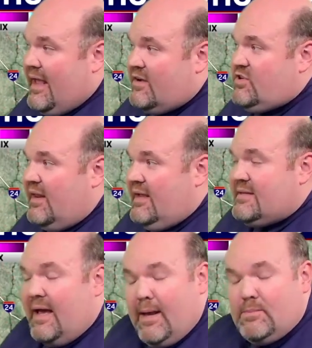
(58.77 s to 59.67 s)
actually at
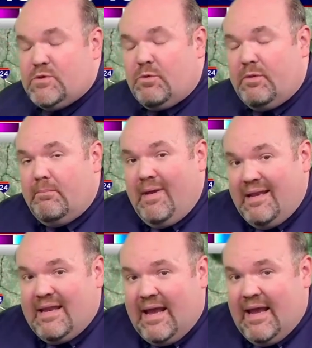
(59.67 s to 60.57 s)
times through the
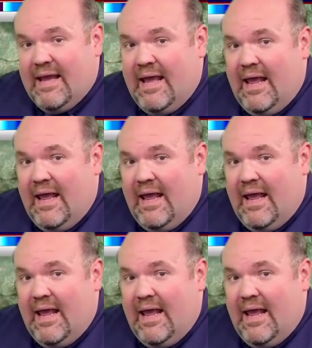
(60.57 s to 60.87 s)
midday.